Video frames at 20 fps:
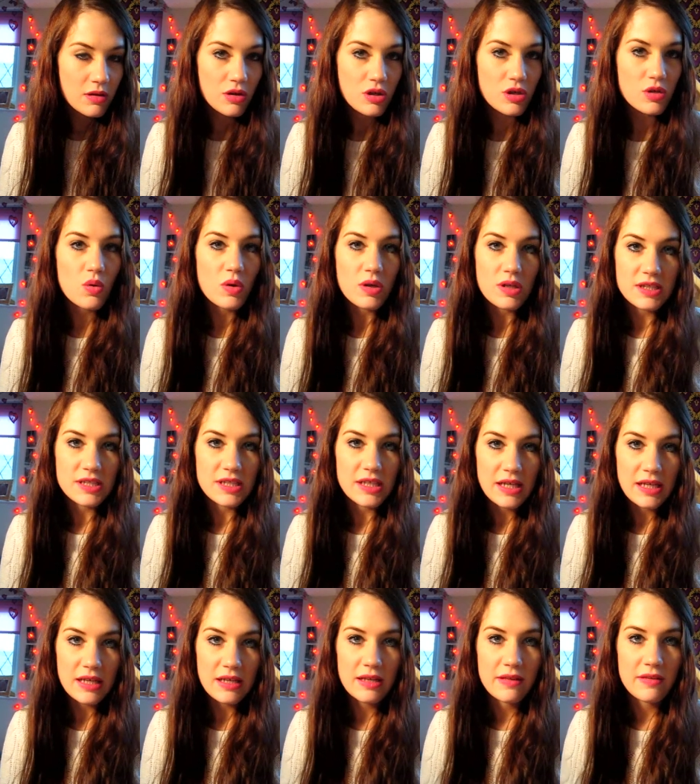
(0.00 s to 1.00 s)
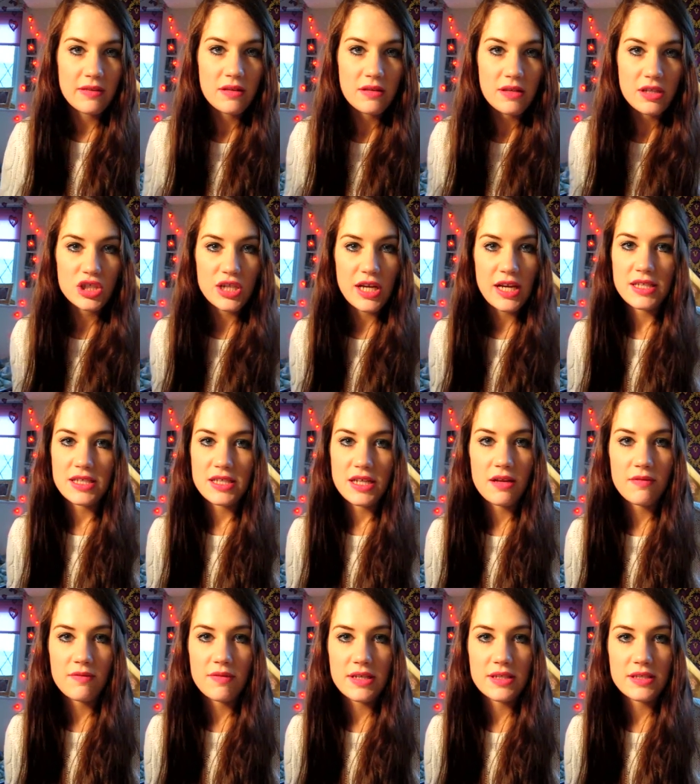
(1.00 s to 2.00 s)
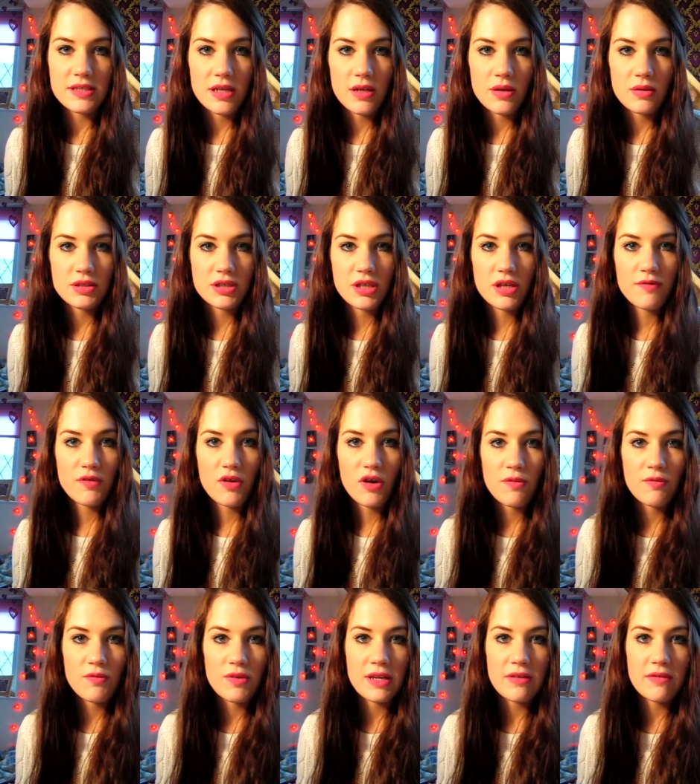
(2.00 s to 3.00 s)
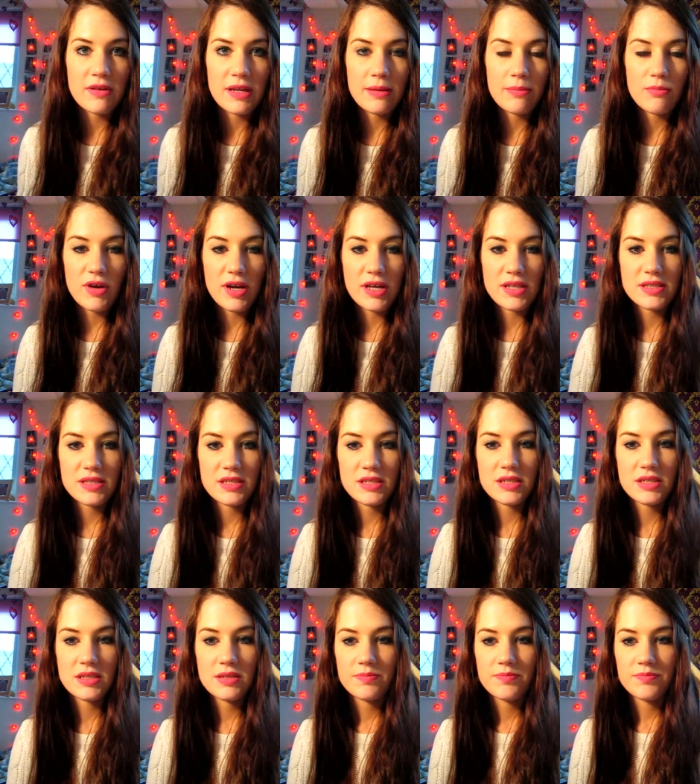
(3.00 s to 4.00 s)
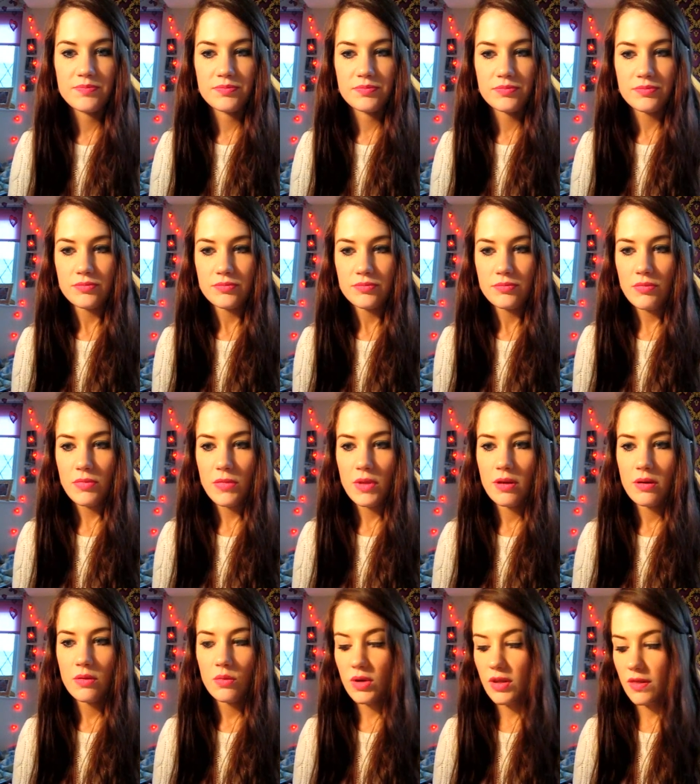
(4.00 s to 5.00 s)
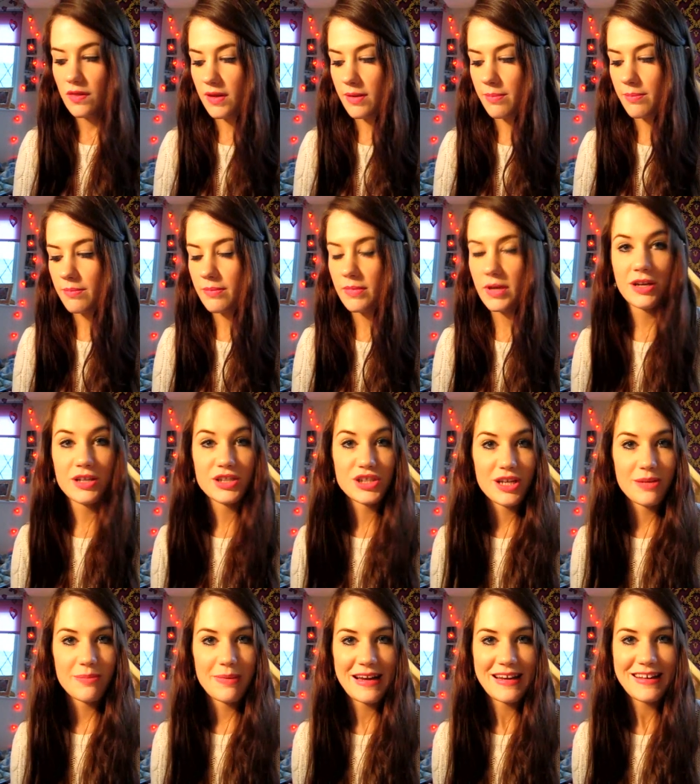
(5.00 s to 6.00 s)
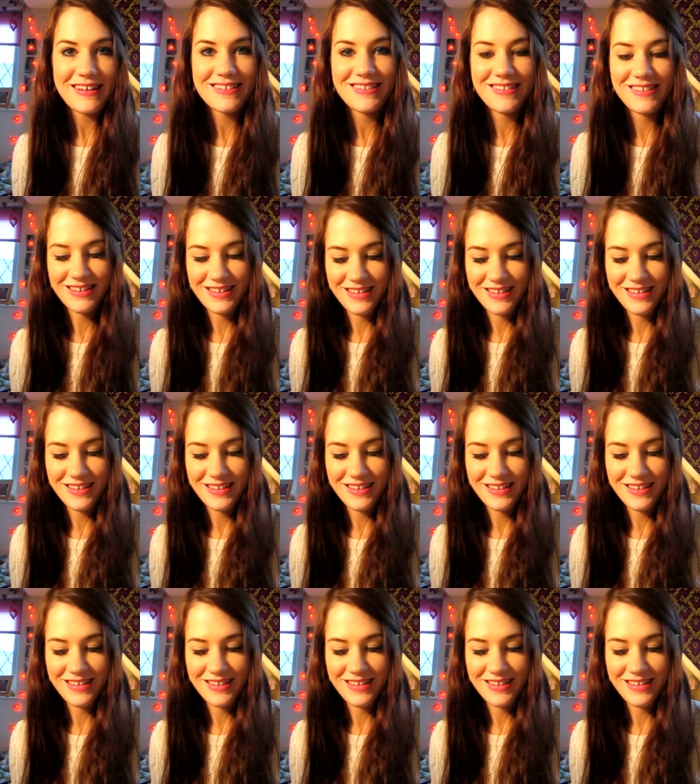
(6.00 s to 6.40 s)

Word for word: good quality and the shades are lovely so, so far I'm really really impressed with um, my eyeshadow palette.